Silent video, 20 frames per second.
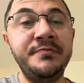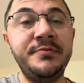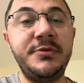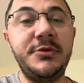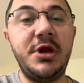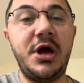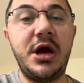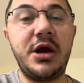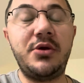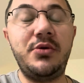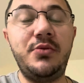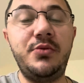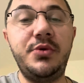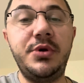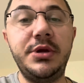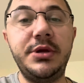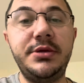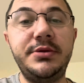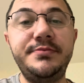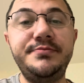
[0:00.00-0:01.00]
Knock on
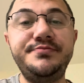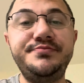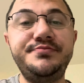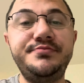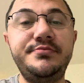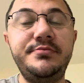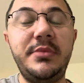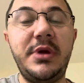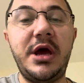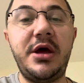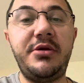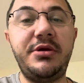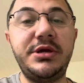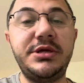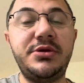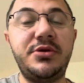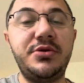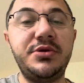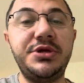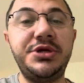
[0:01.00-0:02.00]
wood. Battery's
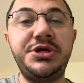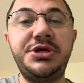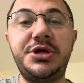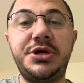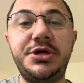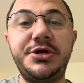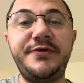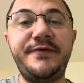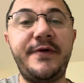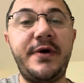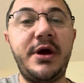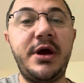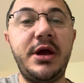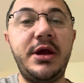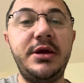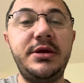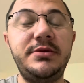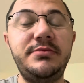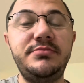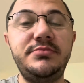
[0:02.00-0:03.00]
holding charge
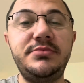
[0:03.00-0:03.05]
fine.